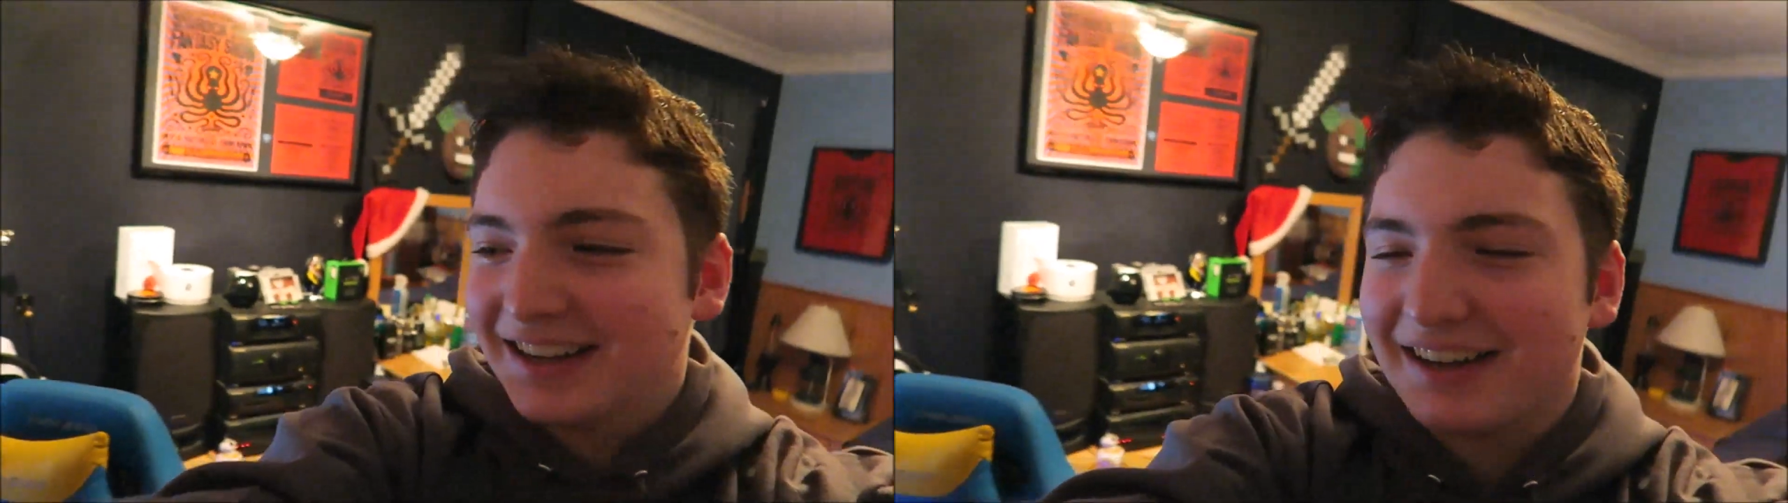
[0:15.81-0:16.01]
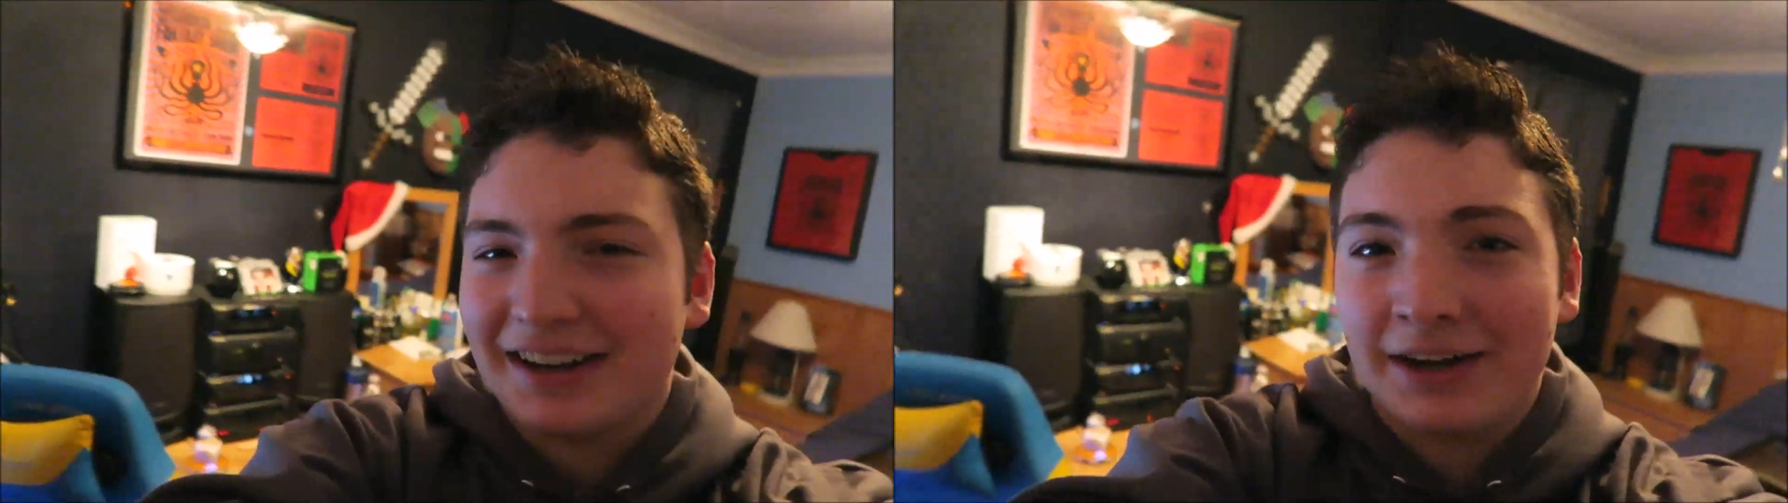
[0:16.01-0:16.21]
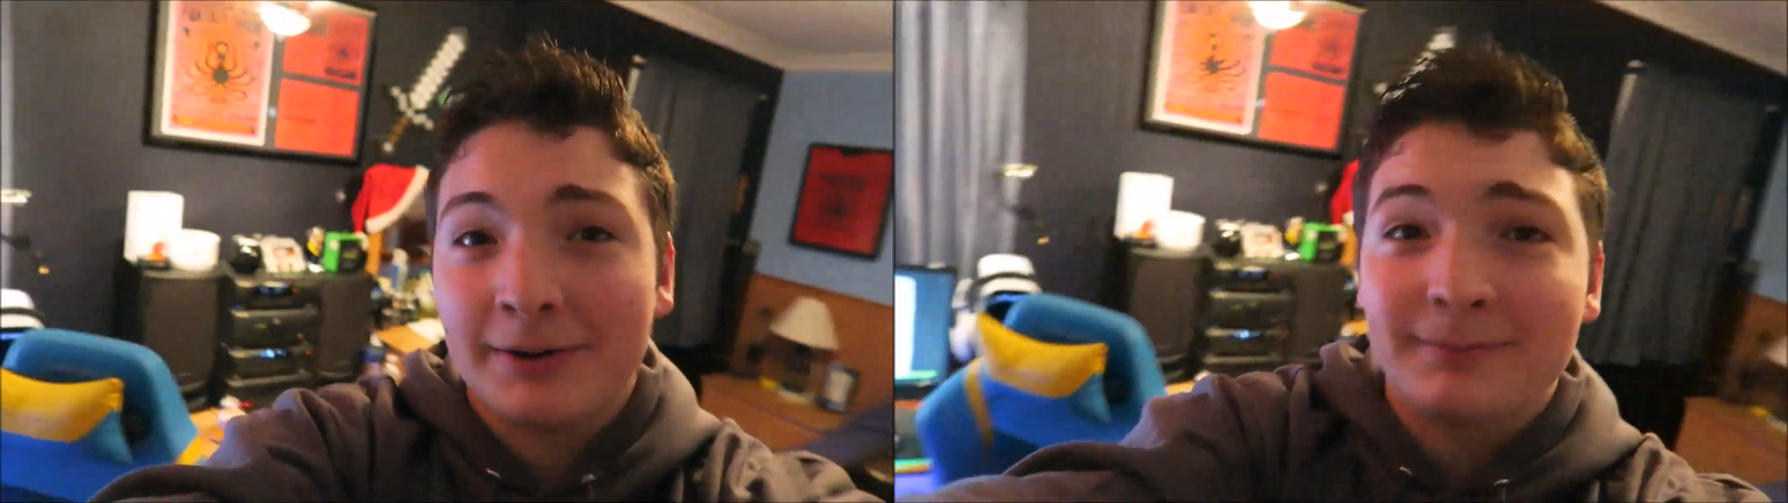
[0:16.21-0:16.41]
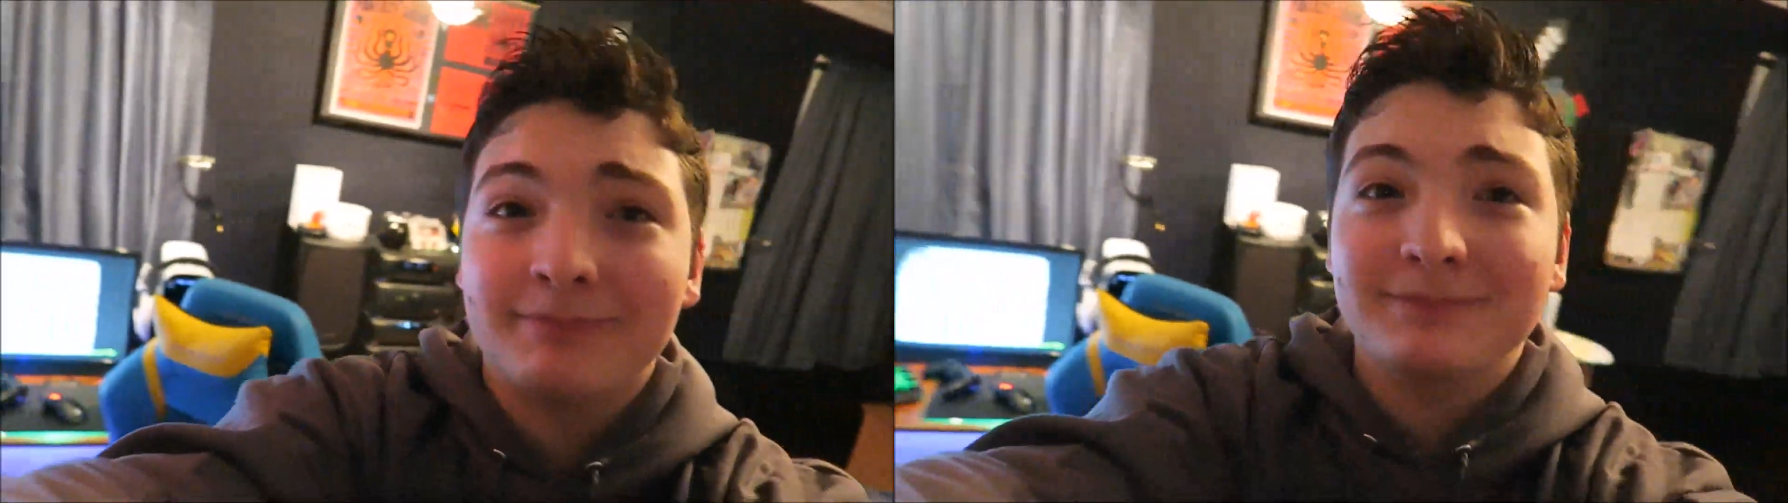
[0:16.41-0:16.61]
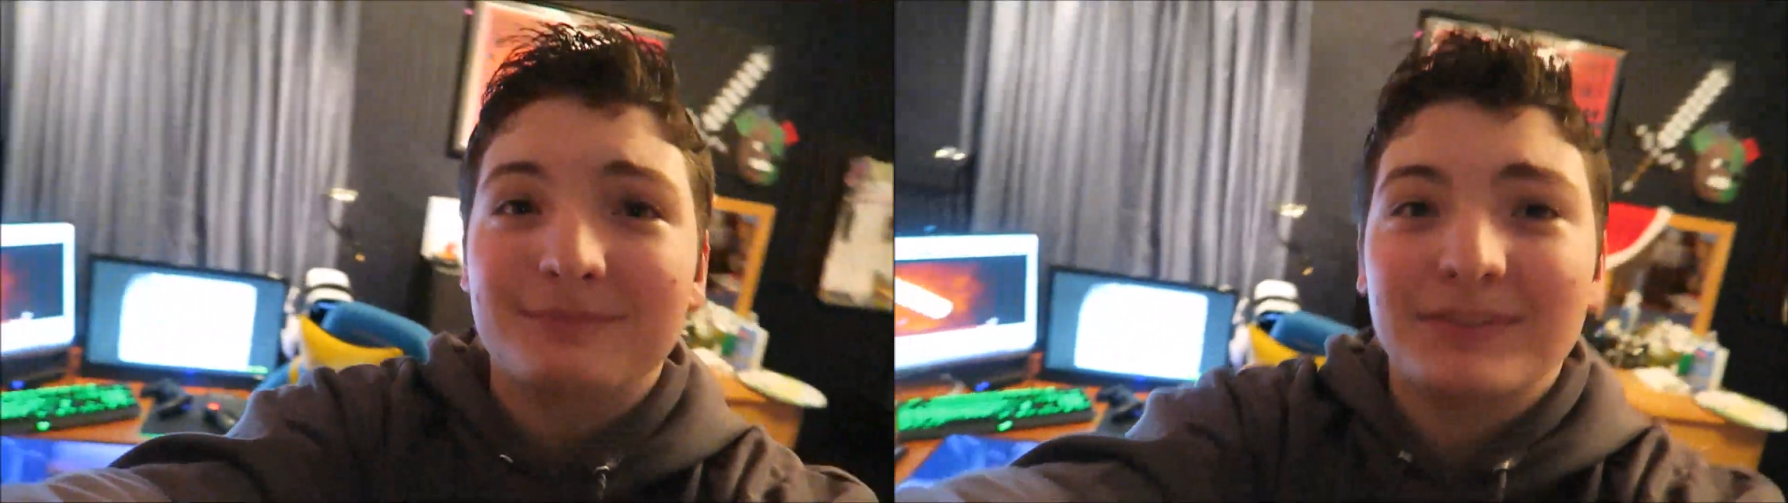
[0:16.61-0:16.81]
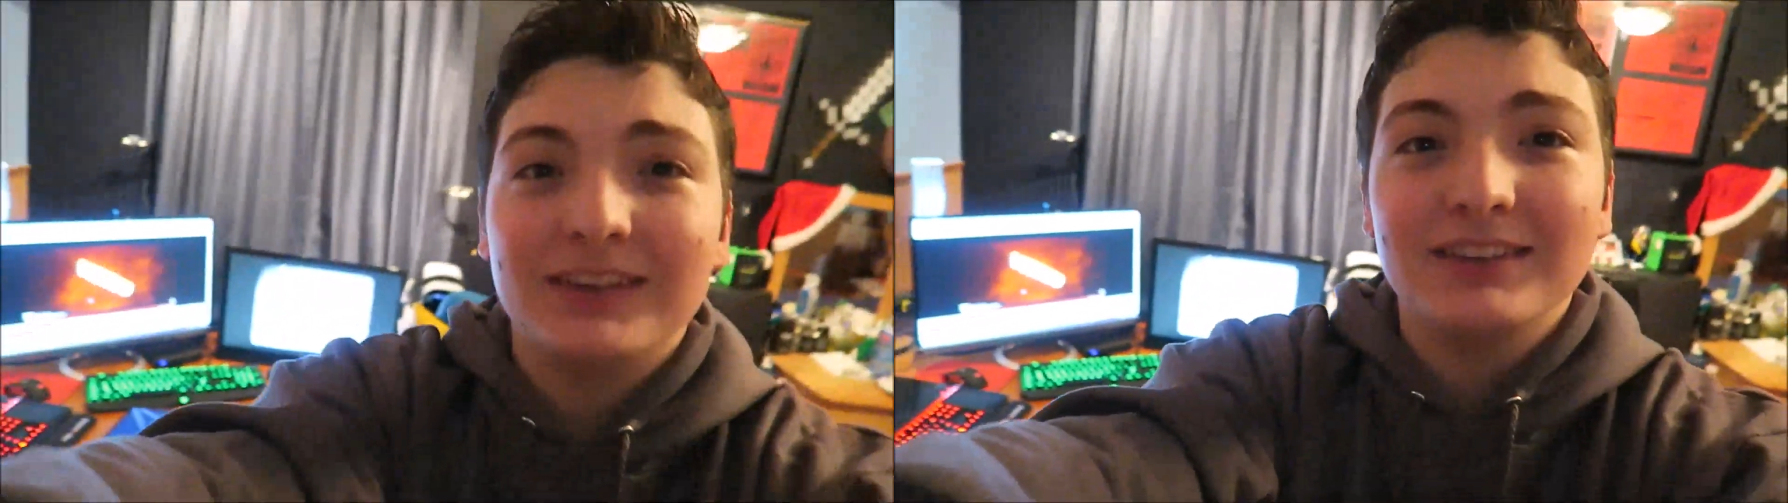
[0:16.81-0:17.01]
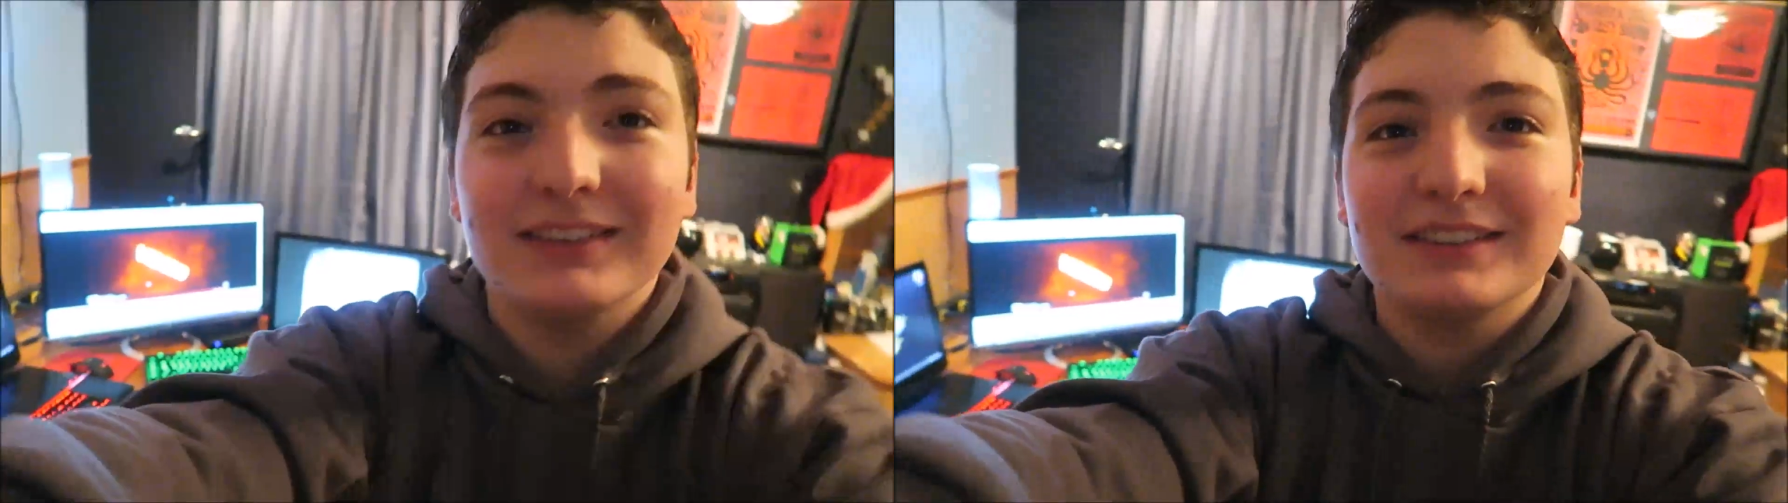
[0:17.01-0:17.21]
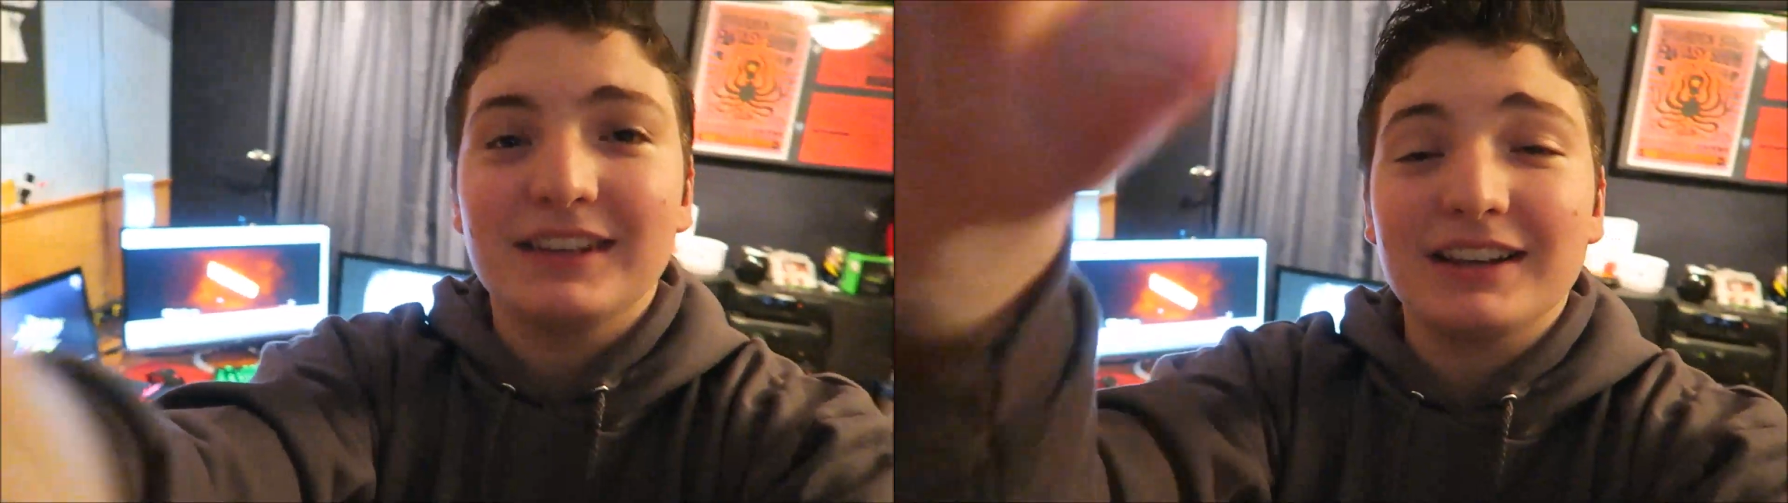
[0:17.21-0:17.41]
Um,
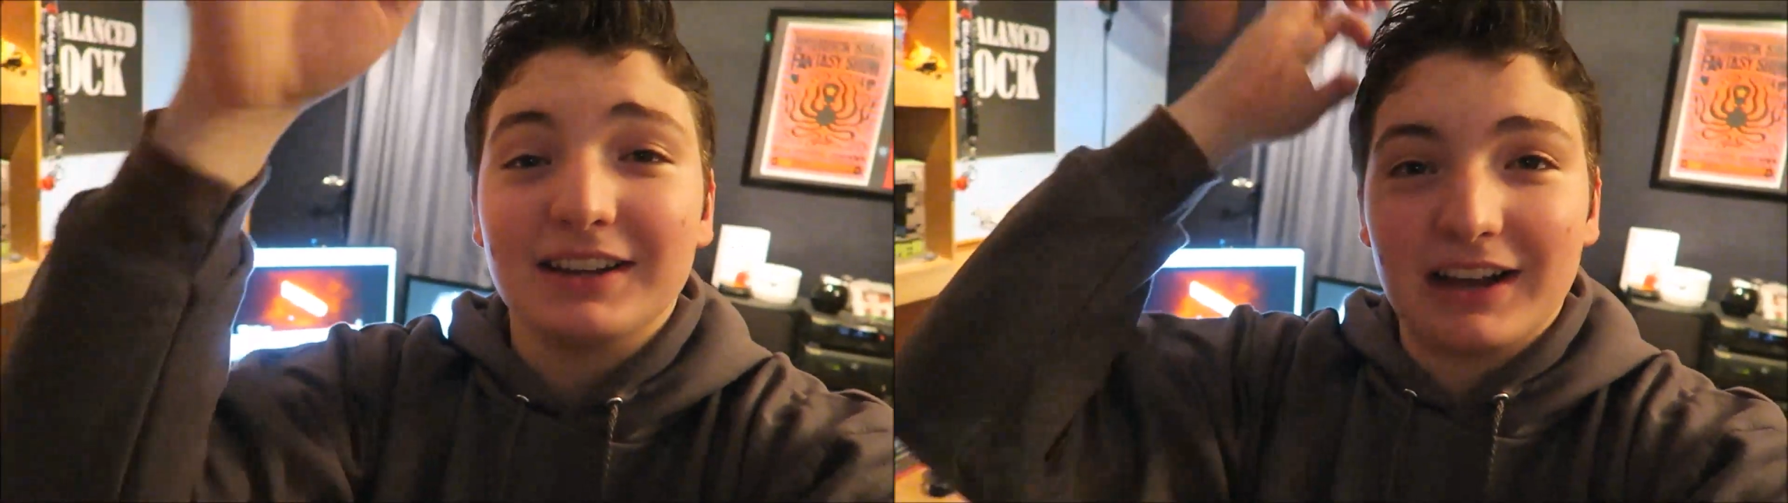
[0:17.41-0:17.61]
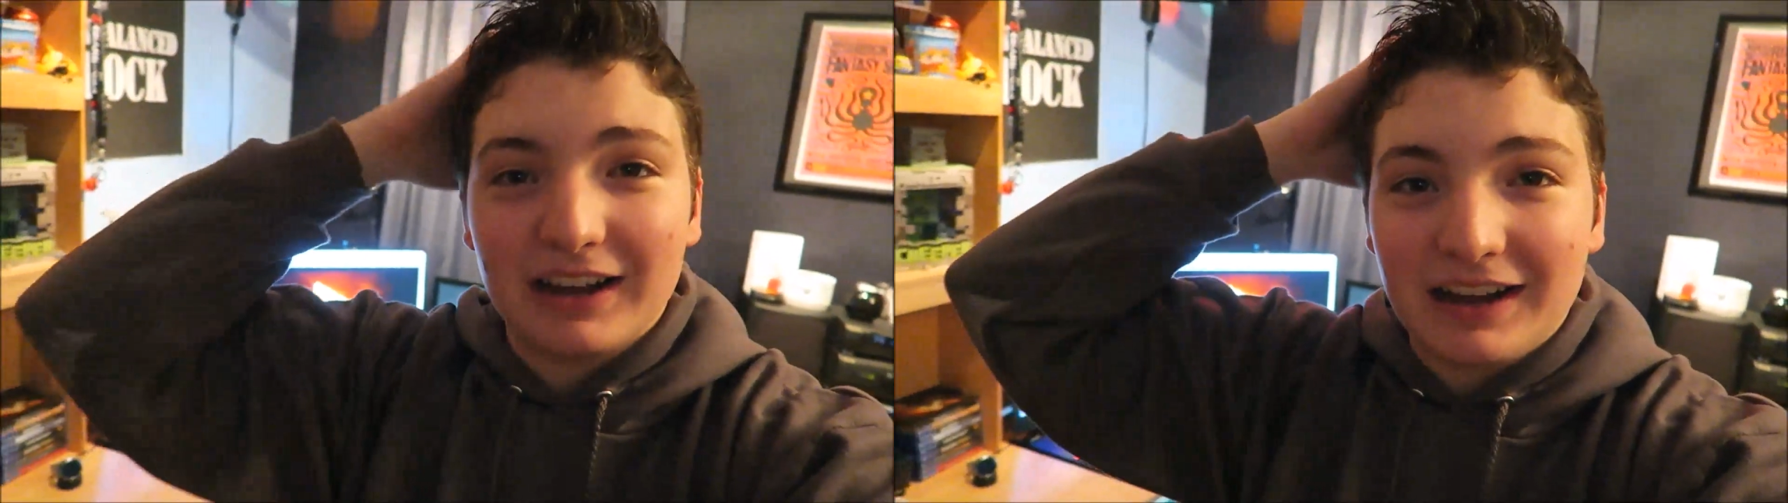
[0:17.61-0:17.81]
yeah,